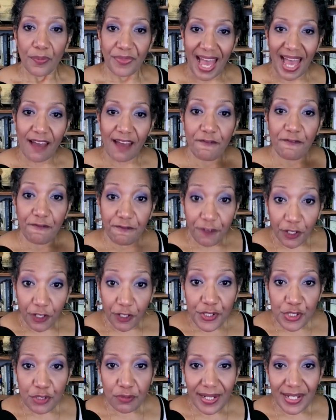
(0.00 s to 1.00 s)
That
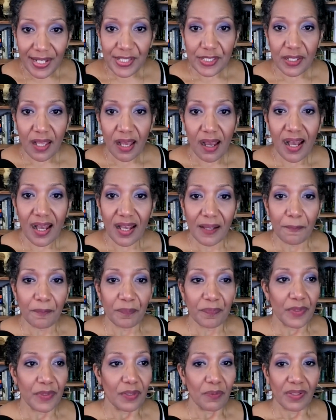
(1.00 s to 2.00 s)
first race law,
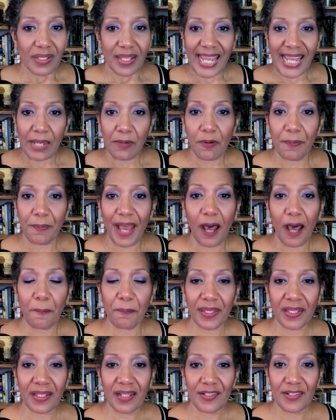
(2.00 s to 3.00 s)
it came
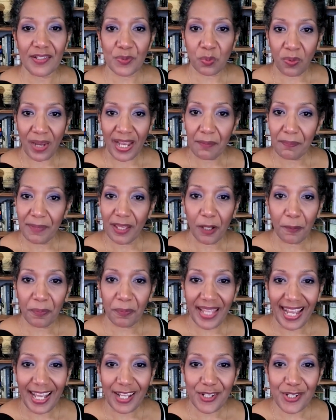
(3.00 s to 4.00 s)
about because white male
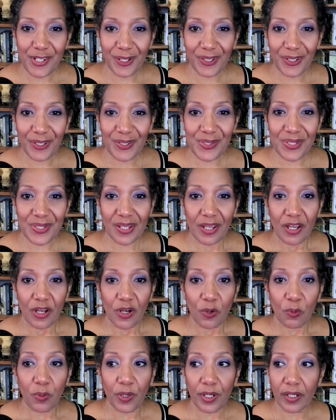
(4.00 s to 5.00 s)
planters
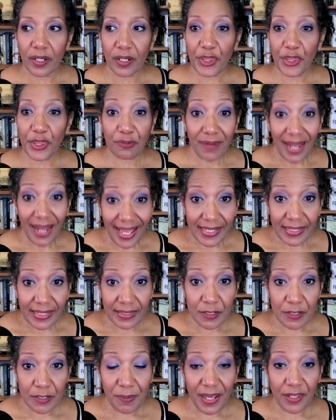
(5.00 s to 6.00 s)
were
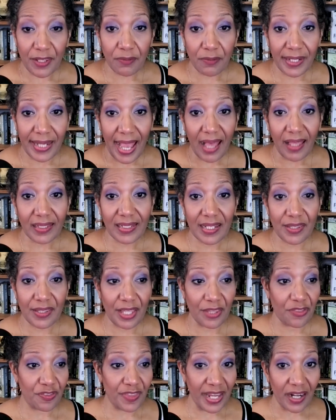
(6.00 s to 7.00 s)
threatened by the reality
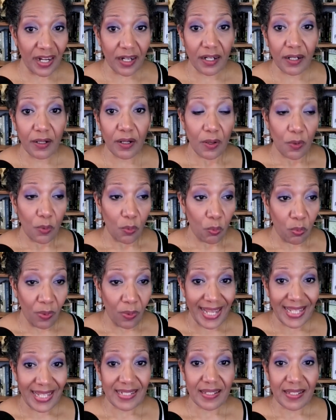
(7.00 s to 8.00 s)
that their
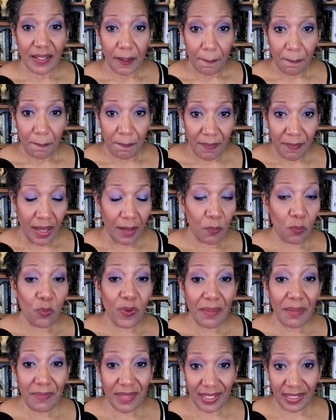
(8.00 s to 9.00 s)
white
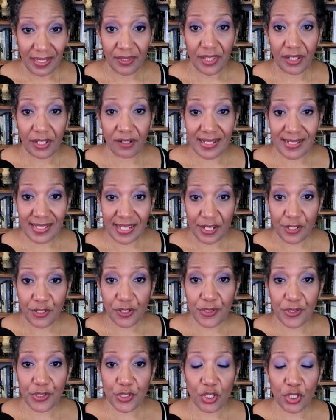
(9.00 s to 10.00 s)
women, their
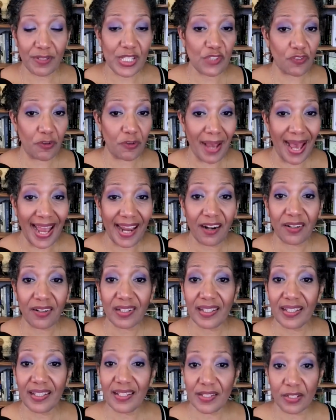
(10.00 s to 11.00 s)
indentured servants from
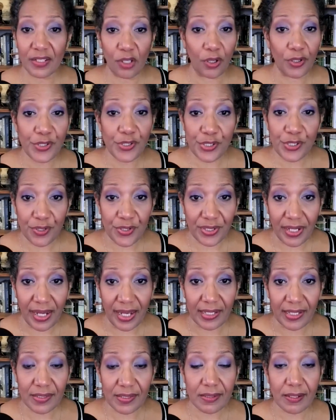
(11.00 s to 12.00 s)
Ireland and Ulster
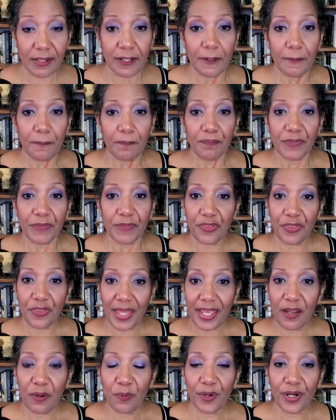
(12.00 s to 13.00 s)
Scots, that
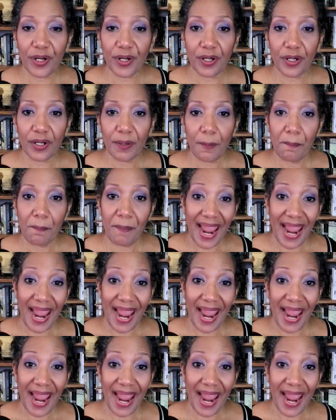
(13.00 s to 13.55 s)
they were